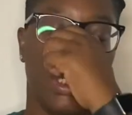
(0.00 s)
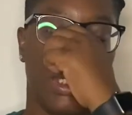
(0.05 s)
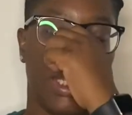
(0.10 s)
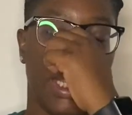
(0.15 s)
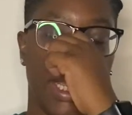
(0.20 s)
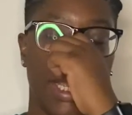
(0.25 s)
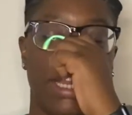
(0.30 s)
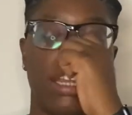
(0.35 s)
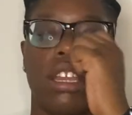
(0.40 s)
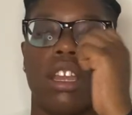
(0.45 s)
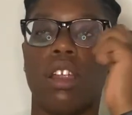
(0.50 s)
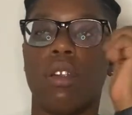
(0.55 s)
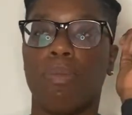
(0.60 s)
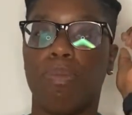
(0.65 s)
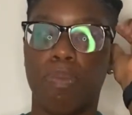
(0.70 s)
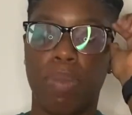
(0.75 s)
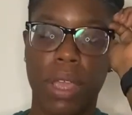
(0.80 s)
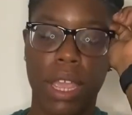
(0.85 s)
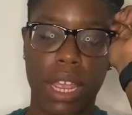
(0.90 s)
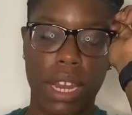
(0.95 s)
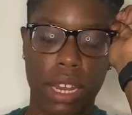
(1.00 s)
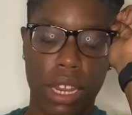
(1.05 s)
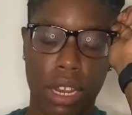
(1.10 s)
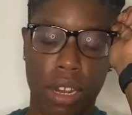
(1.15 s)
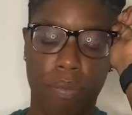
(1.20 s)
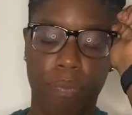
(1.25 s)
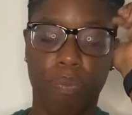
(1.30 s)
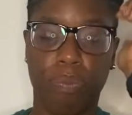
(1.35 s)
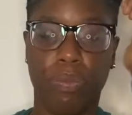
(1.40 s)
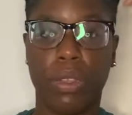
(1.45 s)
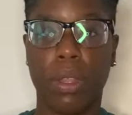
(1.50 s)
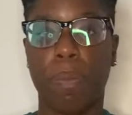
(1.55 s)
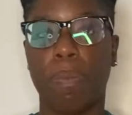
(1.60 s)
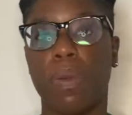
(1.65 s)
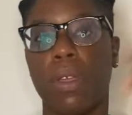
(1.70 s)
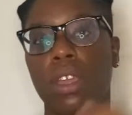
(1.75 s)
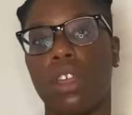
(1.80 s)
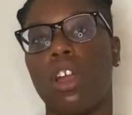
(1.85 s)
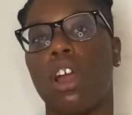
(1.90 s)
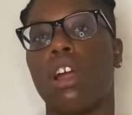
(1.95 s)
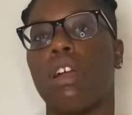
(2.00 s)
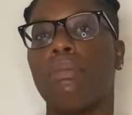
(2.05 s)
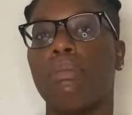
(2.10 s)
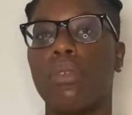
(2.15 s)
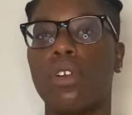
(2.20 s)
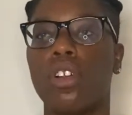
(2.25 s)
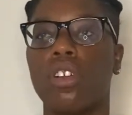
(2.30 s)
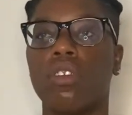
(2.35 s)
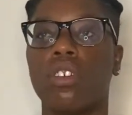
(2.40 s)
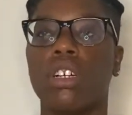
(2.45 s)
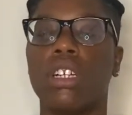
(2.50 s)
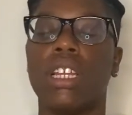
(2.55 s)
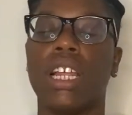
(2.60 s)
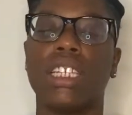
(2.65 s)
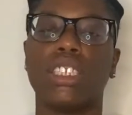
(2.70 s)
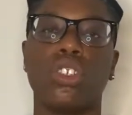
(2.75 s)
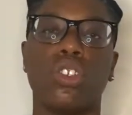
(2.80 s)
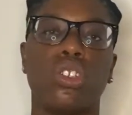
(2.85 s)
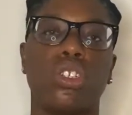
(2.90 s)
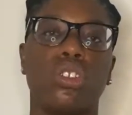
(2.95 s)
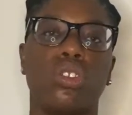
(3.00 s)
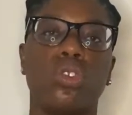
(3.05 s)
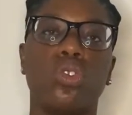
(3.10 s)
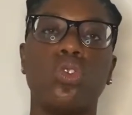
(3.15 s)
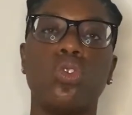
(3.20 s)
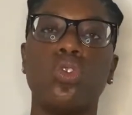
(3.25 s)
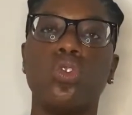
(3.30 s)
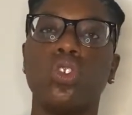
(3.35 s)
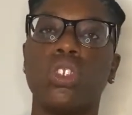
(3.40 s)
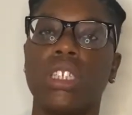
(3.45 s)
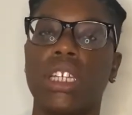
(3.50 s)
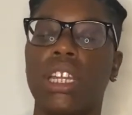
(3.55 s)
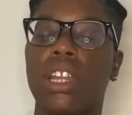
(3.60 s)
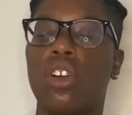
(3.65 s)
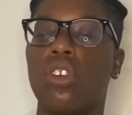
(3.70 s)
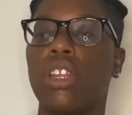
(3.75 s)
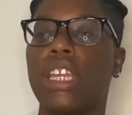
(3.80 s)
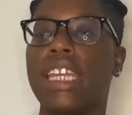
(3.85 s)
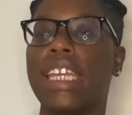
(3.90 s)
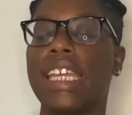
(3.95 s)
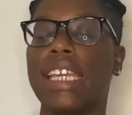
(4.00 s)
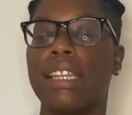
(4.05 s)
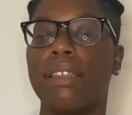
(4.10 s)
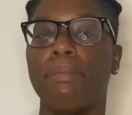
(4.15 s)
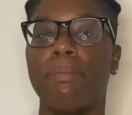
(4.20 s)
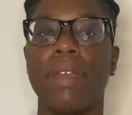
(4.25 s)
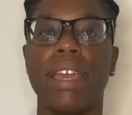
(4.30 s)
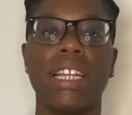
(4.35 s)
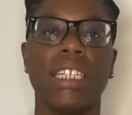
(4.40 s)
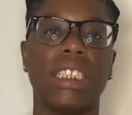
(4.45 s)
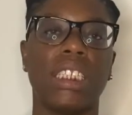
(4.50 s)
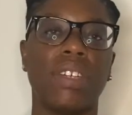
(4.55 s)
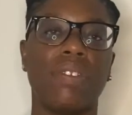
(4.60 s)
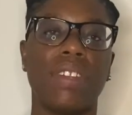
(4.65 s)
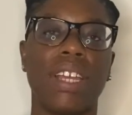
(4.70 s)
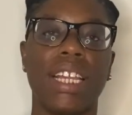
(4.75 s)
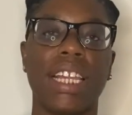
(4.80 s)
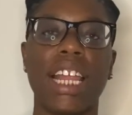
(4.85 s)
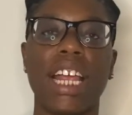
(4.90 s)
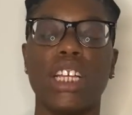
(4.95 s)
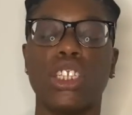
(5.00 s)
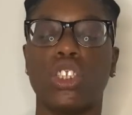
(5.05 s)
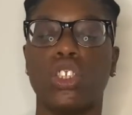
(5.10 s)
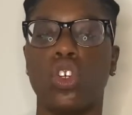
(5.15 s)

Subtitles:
they're painting the Pink Heart murderer that's on the loose and only killing men and stuff like that.